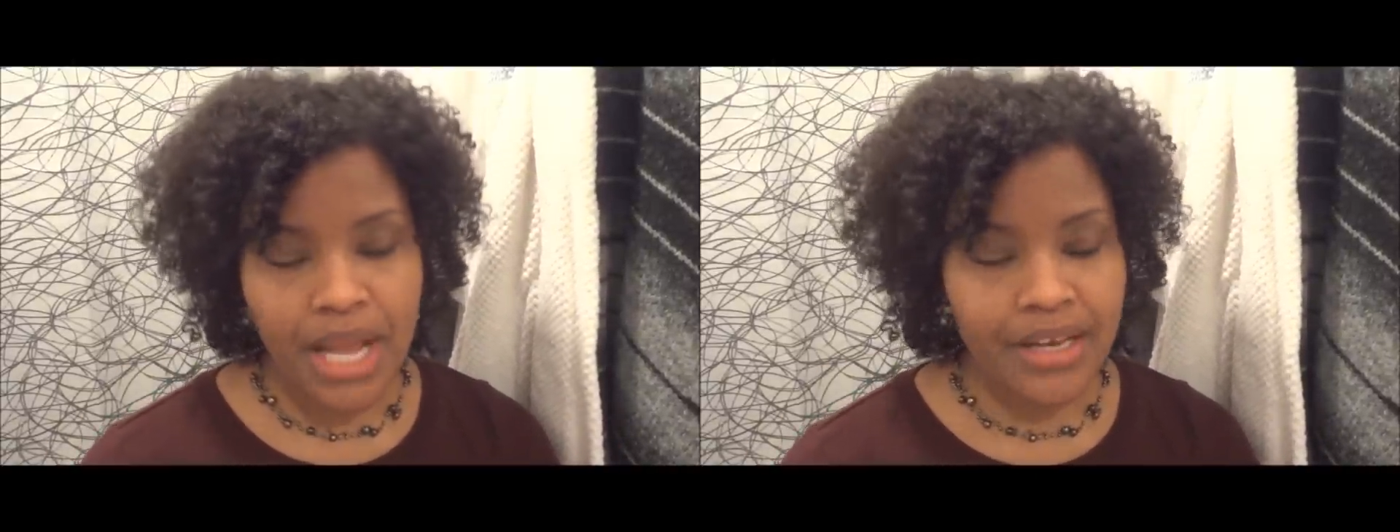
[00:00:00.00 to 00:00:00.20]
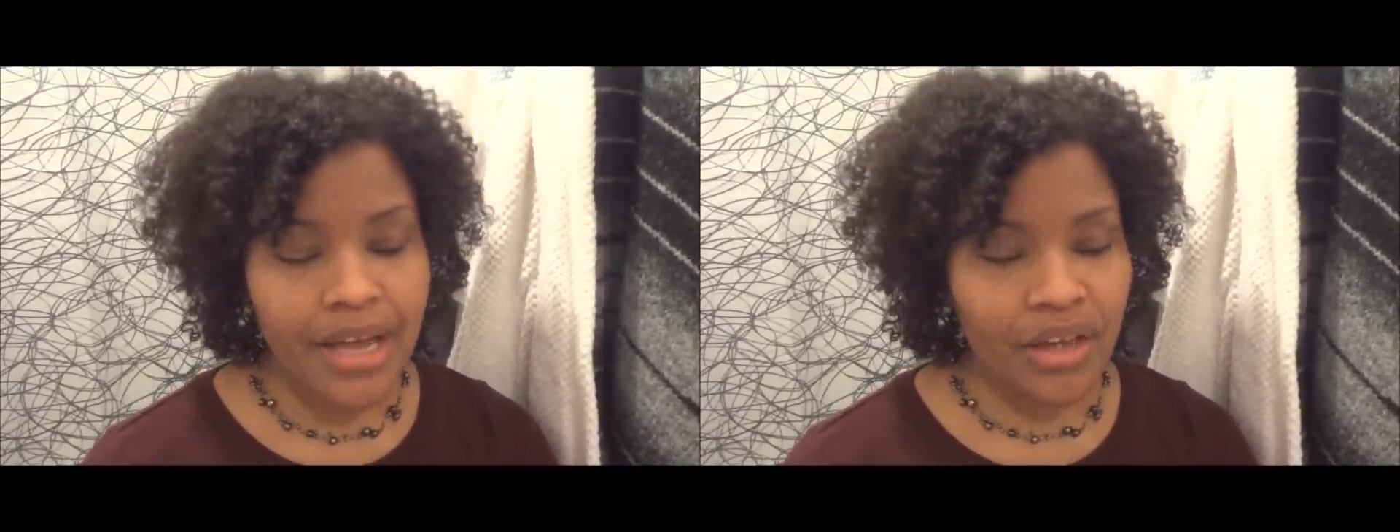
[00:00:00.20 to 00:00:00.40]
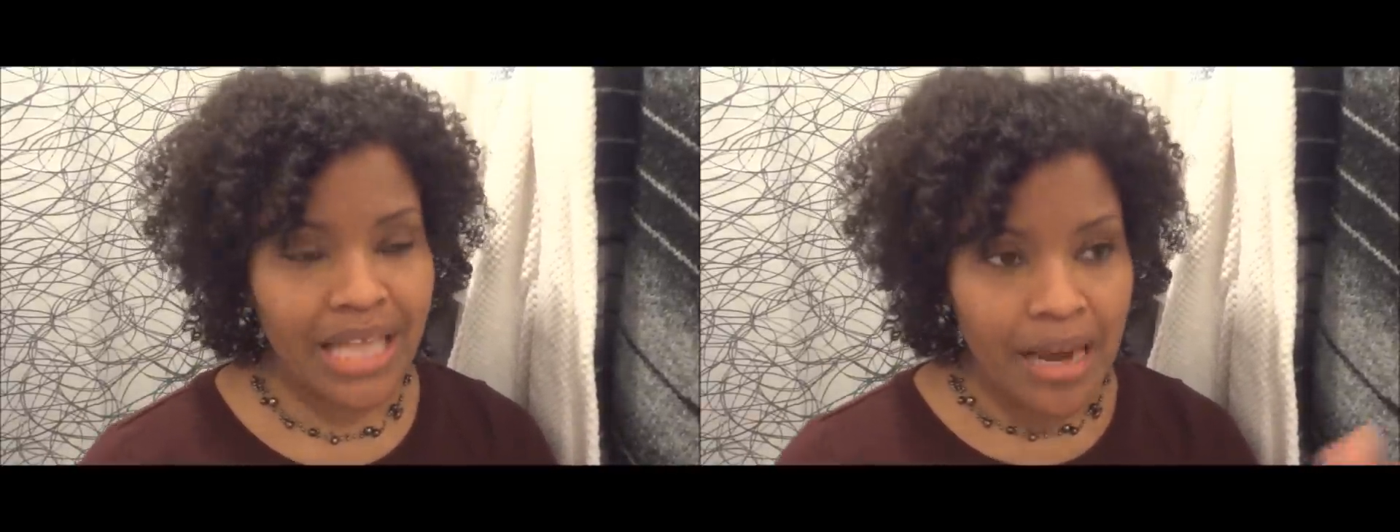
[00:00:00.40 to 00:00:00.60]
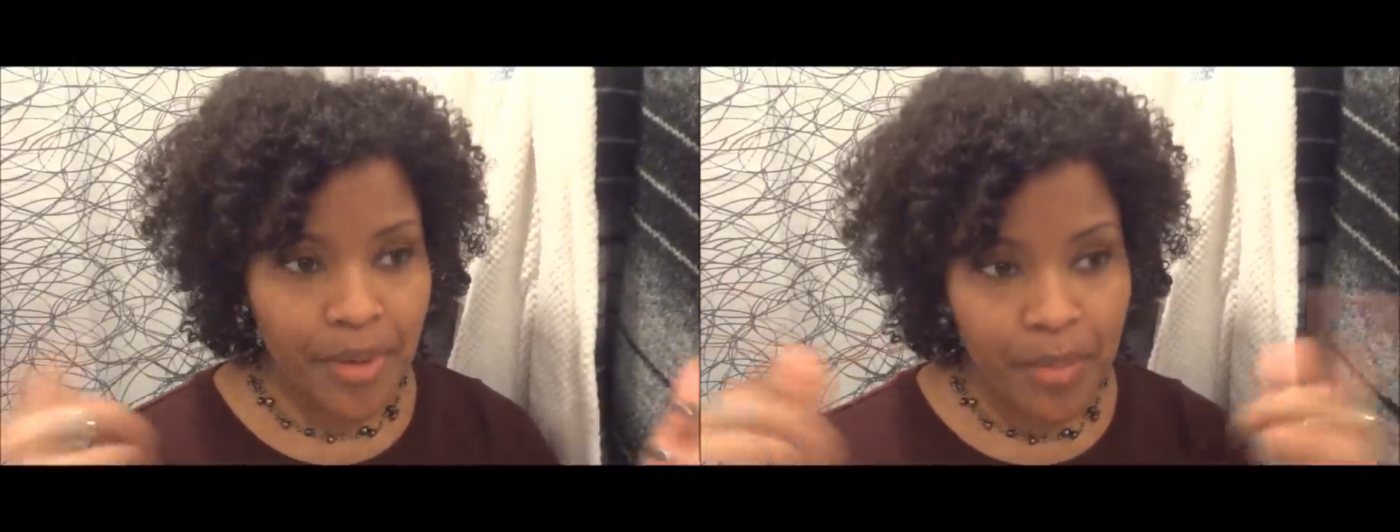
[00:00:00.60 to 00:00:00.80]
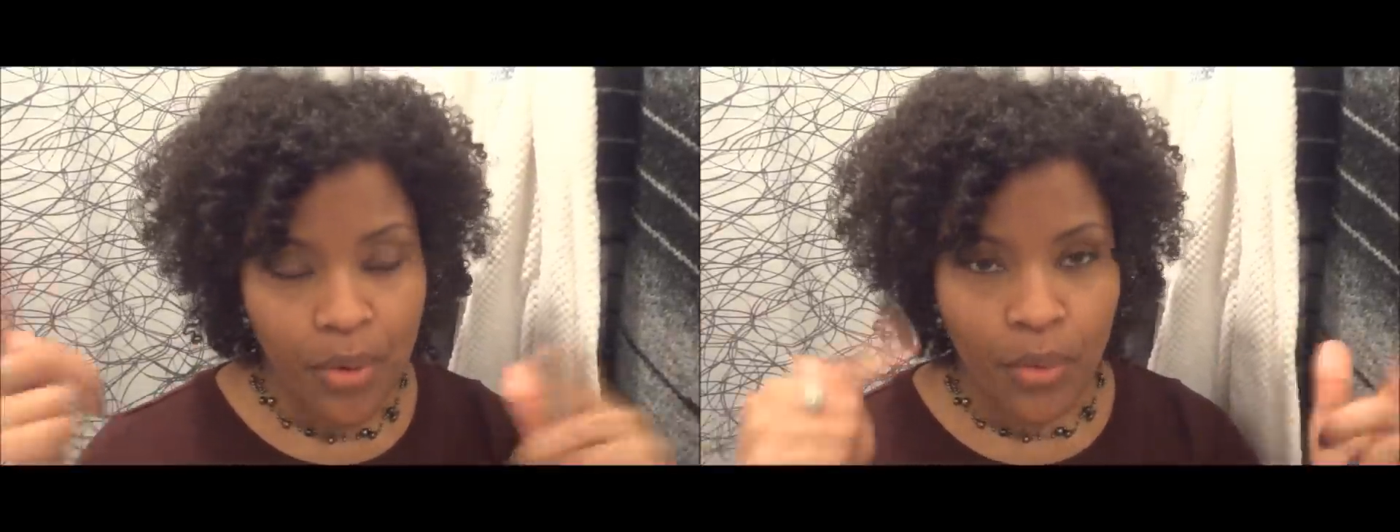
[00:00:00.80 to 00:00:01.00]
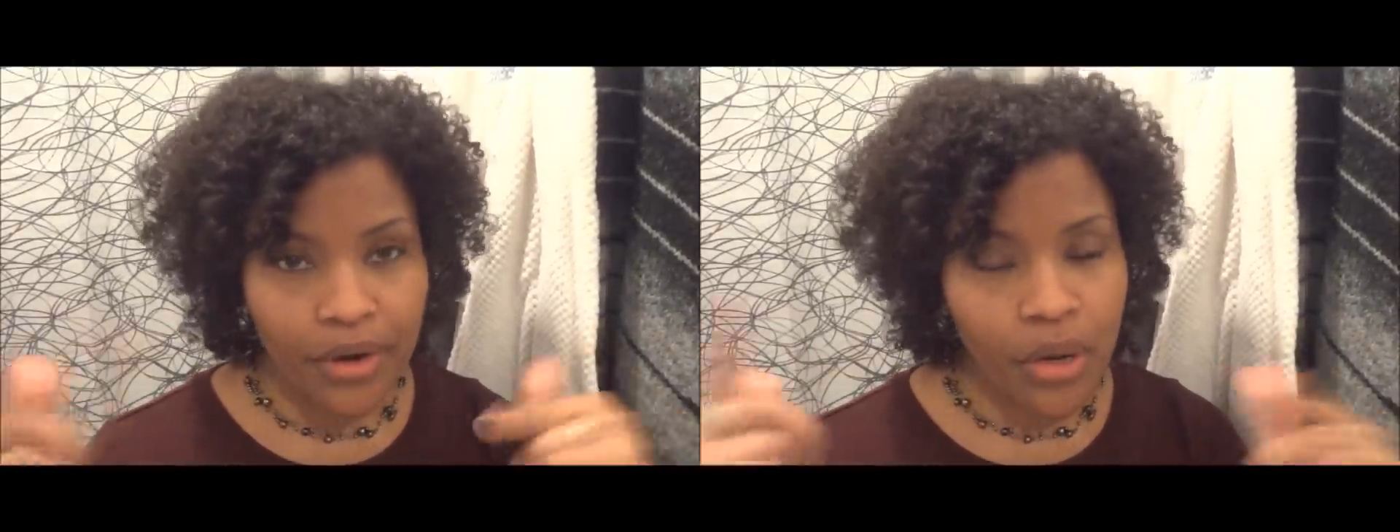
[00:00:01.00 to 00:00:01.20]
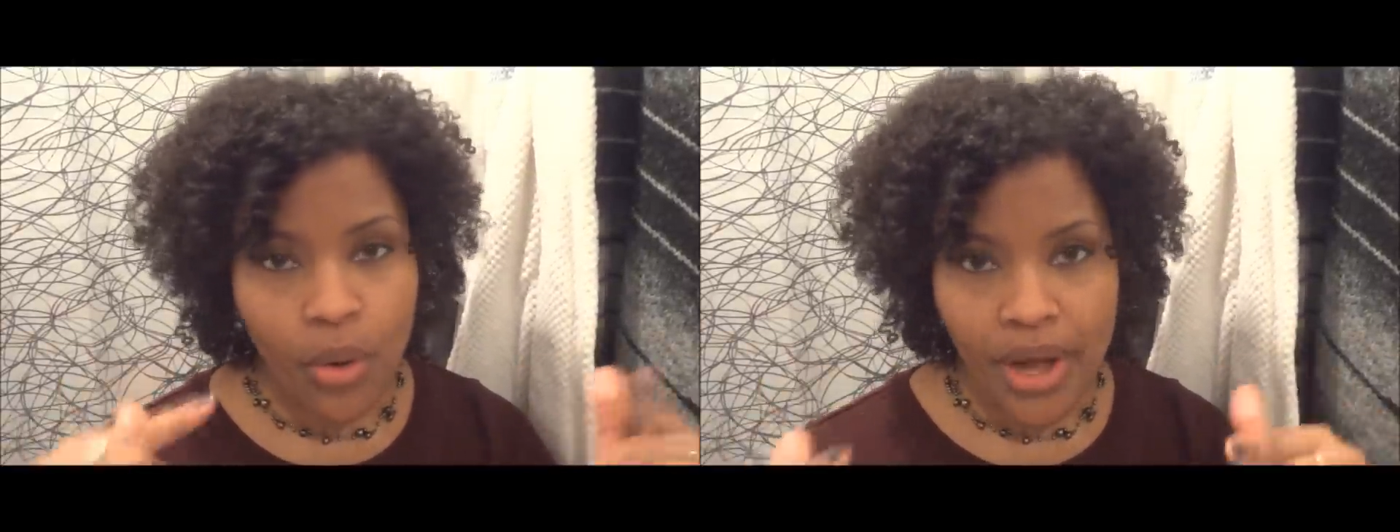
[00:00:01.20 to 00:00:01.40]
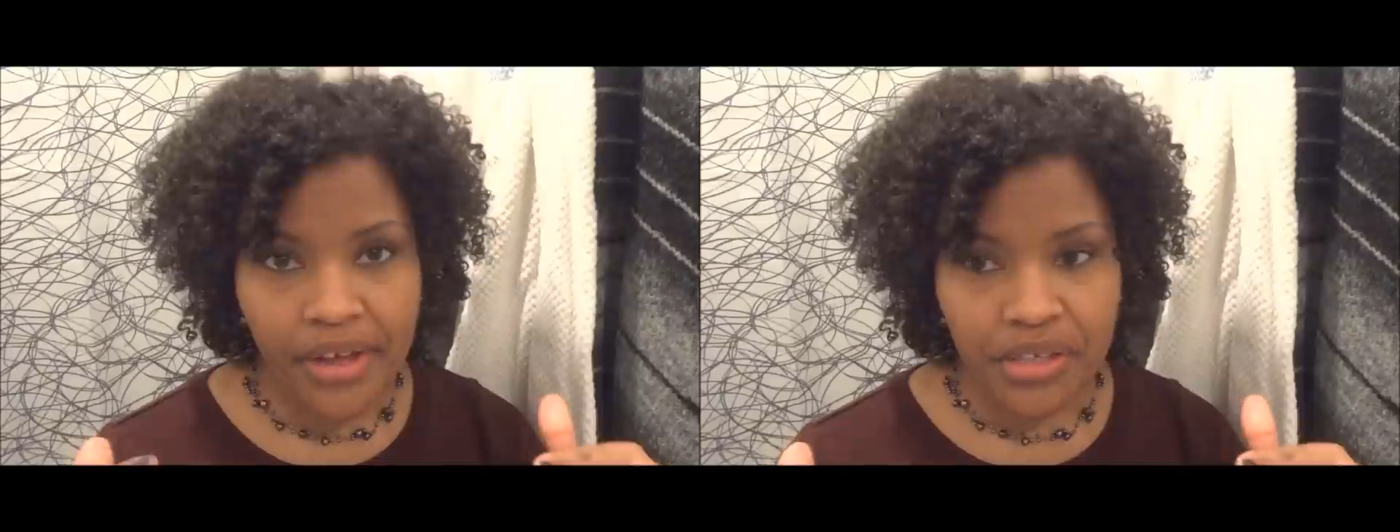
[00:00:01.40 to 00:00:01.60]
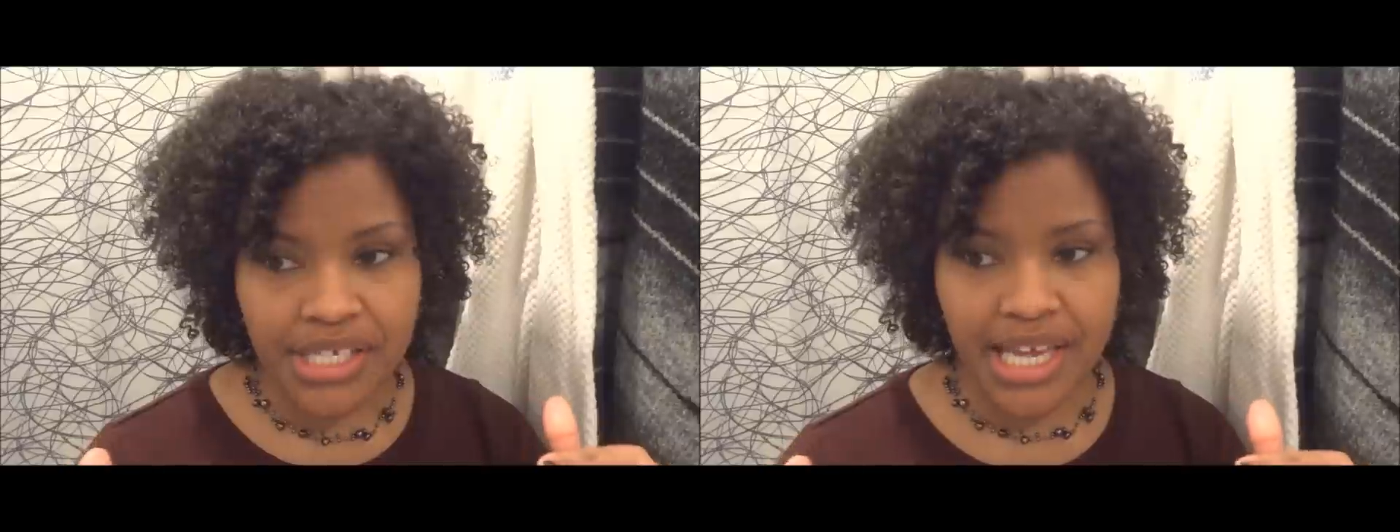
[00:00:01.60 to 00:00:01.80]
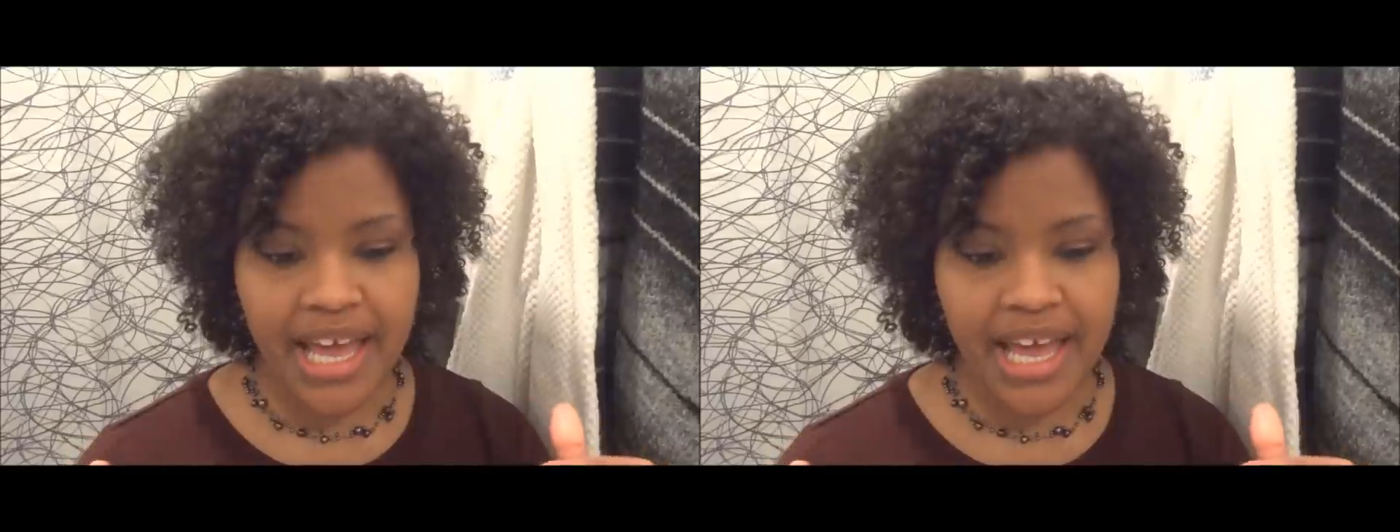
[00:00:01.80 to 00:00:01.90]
Now, a lot of people wear coils,